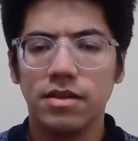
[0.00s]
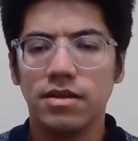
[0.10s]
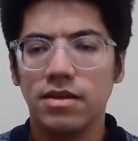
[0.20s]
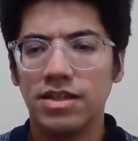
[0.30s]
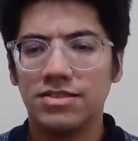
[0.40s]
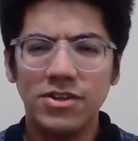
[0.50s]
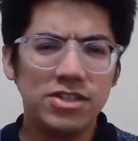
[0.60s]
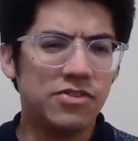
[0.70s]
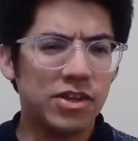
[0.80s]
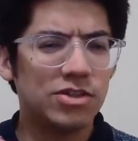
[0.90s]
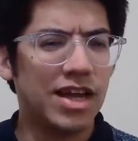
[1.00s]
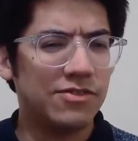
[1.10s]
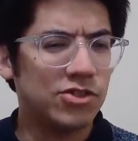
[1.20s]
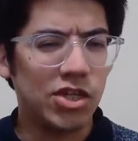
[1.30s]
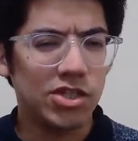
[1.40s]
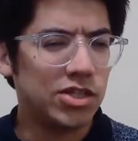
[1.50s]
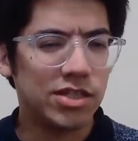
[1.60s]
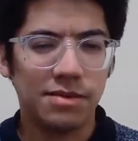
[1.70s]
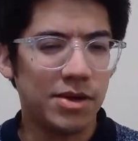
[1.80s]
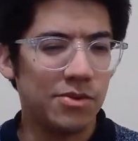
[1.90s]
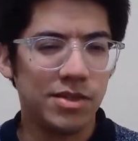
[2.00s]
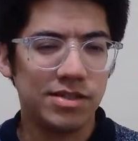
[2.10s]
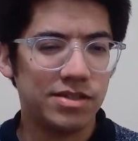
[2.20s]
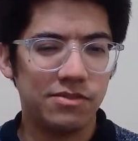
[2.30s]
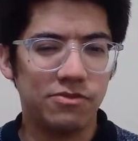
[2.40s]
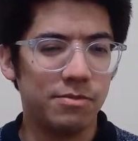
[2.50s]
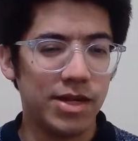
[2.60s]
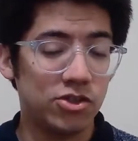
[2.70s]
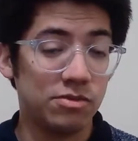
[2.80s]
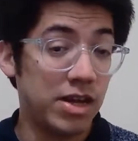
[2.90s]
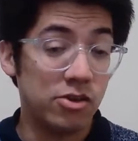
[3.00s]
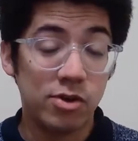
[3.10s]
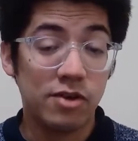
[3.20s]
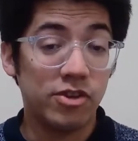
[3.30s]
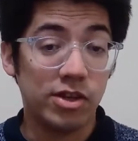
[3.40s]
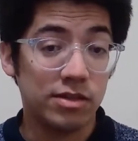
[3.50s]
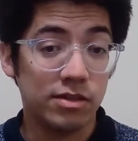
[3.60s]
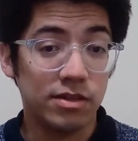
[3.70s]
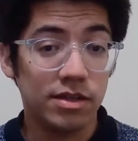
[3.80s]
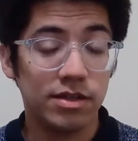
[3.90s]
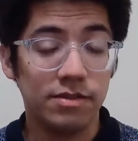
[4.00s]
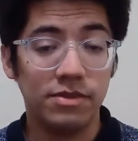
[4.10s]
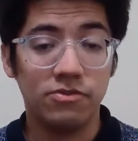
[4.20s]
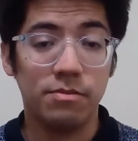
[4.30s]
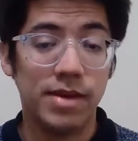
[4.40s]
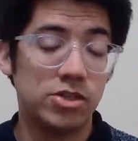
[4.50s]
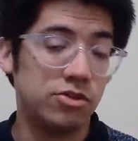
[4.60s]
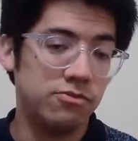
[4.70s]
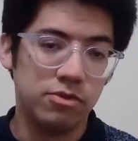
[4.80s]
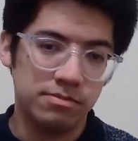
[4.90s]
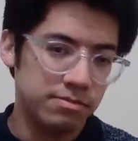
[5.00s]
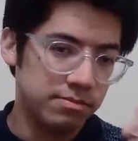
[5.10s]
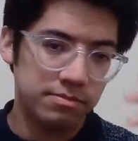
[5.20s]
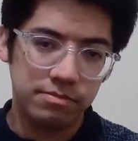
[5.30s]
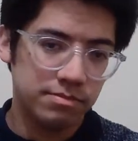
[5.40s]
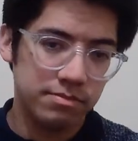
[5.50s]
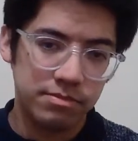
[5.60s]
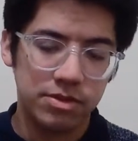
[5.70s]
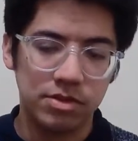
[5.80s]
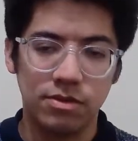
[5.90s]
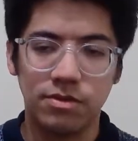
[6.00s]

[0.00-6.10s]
it's very difficult to have certainty about this information, biographical information from so